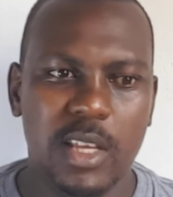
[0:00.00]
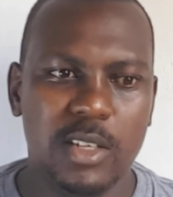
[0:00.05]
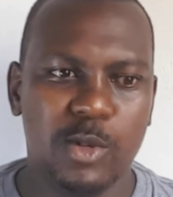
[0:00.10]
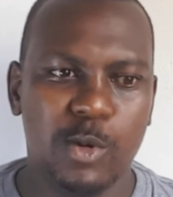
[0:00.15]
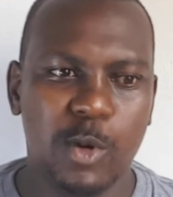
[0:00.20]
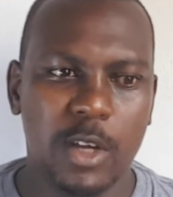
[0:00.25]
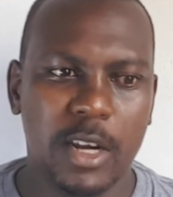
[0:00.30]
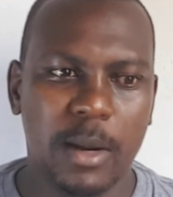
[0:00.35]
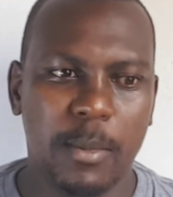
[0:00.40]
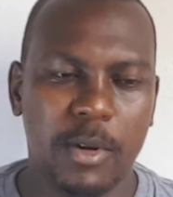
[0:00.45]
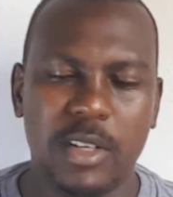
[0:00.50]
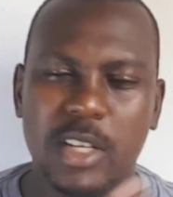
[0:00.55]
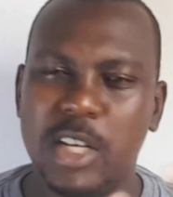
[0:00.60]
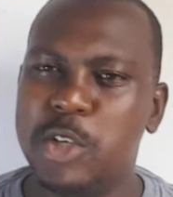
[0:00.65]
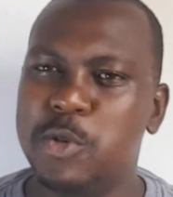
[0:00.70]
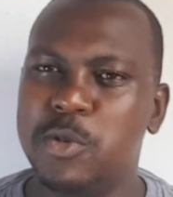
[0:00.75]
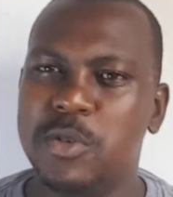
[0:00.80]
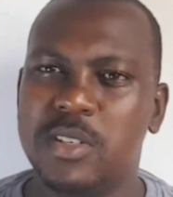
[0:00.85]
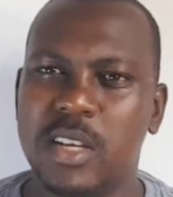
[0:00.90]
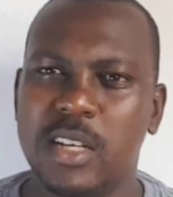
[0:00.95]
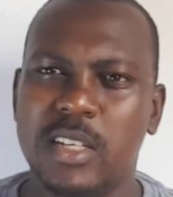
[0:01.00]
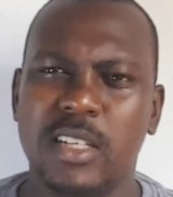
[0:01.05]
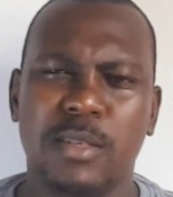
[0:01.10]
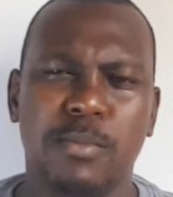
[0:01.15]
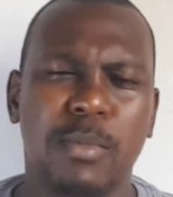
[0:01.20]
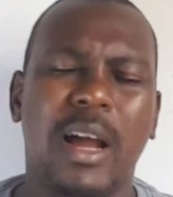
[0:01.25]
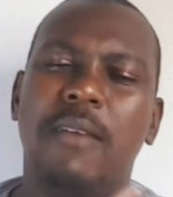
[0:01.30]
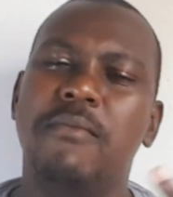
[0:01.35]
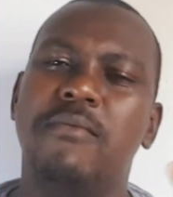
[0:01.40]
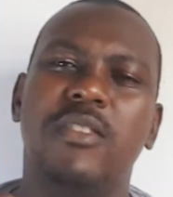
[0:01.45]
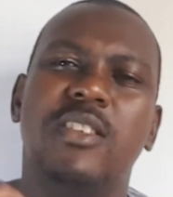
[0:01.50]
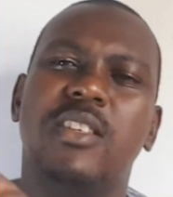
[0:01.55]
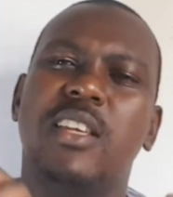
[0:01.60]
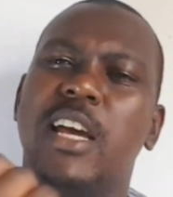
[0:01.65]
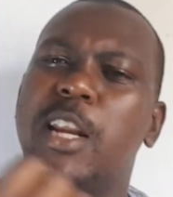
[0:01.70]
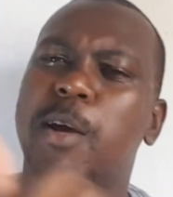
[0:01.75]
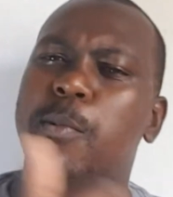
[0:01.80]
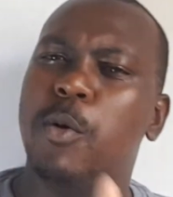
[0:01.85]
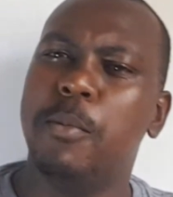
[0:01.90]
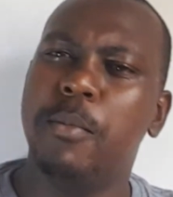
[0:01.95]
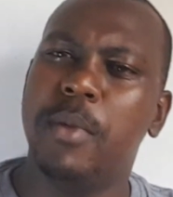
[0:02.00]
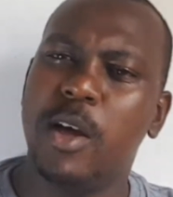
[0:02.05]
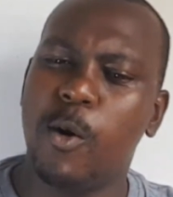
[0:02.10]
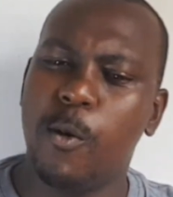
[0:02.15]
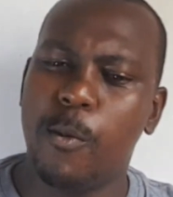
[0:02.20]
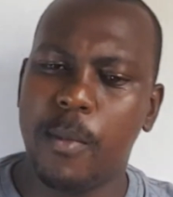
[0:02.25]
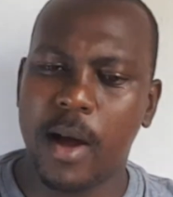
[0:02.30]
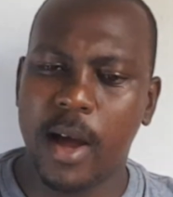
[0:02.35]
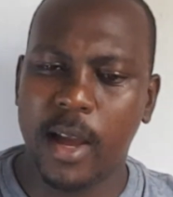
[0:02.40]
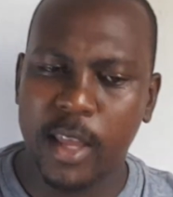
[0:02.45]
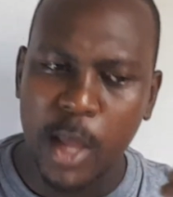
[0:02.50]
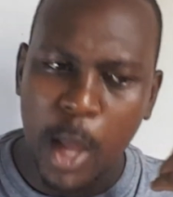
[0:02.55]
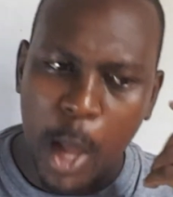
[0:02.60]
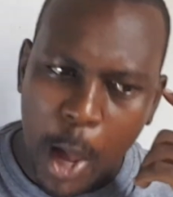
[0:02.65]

is talking about issues such as makabvisa remombe omai,